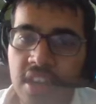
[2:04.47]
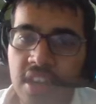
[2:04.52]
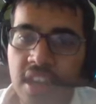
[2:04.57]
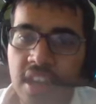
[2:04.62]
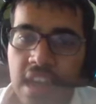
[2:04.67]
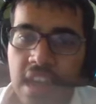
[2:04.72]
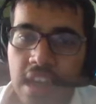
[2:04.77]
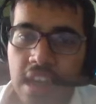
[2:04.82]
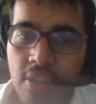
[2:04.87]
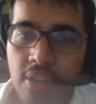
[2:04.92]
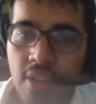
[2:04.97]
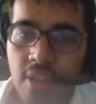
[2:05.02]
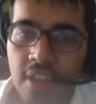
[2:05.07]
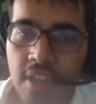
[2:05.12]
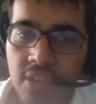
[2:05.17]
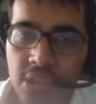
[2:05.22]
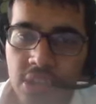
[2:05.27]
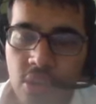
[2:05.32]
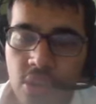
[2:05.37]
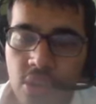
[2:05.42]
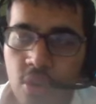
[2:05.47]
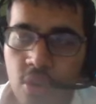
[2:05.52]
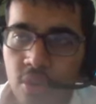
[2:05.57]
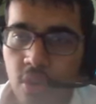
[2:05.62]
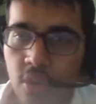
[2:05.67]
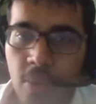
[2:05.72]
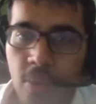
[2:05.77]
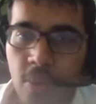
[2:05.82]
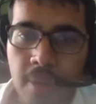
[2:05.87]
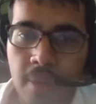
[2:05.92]
Uh, then the third
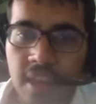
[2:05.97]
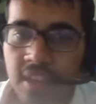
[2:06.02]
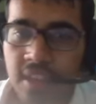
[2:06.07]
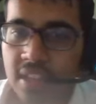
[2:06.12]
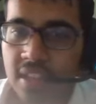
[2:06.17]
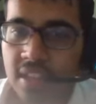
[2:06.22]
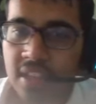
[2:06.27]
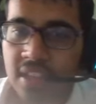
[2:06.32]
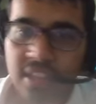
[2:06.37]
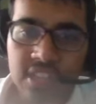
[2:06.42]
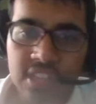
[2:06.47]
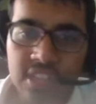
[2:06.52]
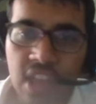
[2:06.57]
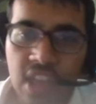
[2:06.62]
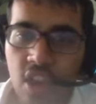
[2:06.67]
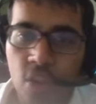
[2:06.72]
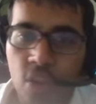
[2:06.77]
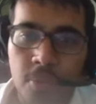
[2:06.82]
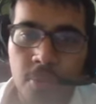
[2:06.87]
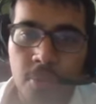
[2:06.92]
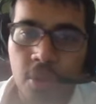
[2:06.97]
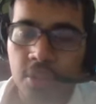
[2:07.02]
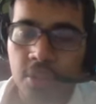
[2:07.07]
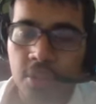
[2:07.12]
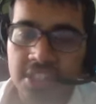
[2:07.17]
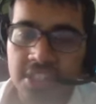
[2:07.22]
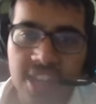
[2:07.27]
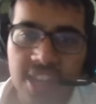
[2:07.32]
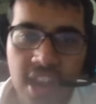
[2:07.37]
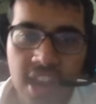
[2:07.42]
goal, man, terrible,
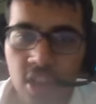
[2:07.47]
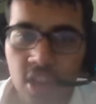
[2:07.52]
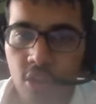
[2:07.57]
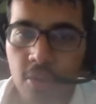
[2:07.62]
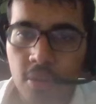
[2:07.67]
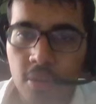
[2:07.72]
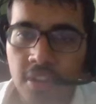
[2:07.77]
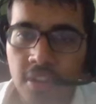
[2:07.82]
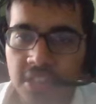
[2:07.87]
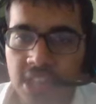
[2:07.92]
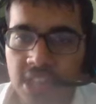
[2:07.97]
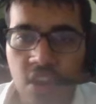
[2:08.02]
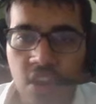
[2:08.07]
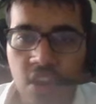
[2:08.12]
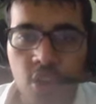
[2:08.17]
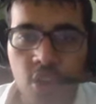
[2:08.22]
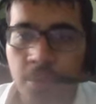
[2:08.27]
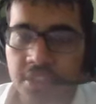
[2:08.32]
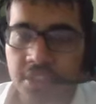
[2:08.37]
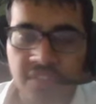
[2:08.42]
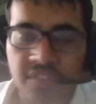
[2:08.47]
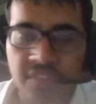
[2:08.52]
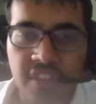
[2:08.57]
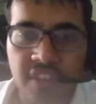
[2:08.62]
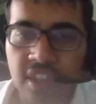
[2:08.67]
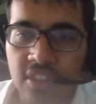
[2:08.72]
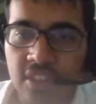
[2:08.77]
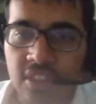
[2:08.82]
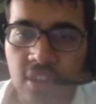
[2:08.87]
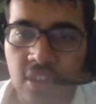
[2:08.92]
terrible, uh, terrible
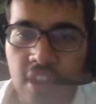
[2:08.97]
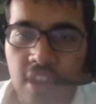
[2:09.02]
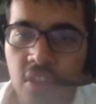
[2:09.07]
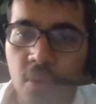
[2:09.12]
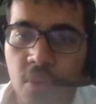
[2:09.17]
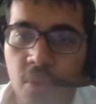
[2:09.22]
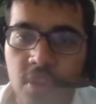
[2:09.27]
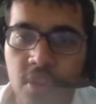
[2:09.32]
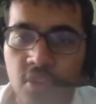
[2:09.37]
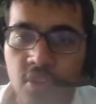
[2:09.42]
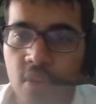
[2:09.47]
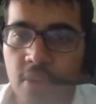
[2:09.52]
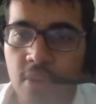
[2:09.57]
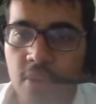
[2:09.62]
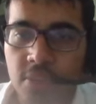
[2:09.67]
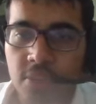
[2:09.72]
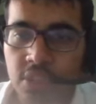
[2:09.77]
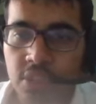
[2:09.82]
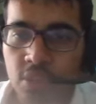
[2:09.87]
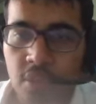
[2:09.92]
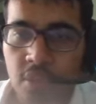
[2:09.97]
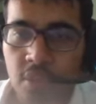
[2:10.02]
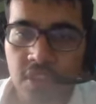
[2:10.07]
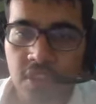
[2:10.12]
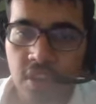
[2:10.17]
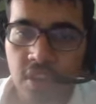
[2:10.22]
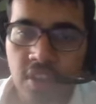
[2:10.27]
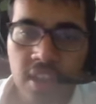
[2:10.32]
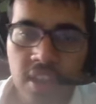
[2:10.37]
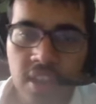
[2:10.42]
defending there. I don't know what Ukraine was doing
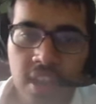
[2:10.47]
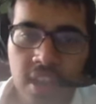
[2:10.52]
there.